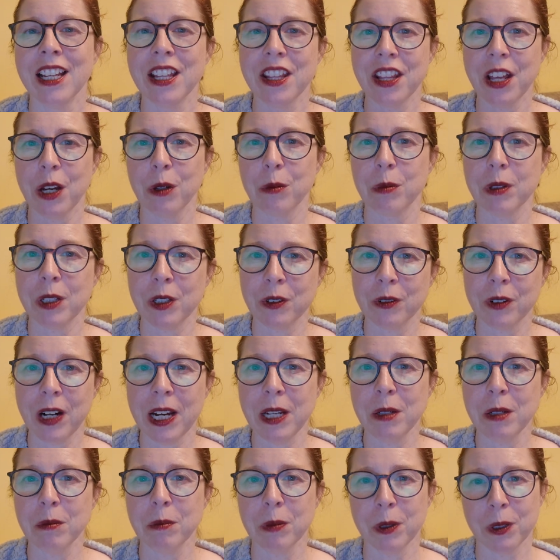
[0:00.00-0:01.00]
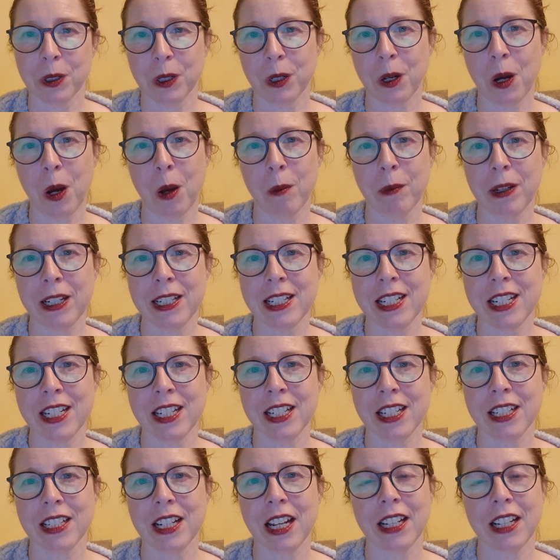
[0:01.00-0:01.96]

that would be great. Put a comment in.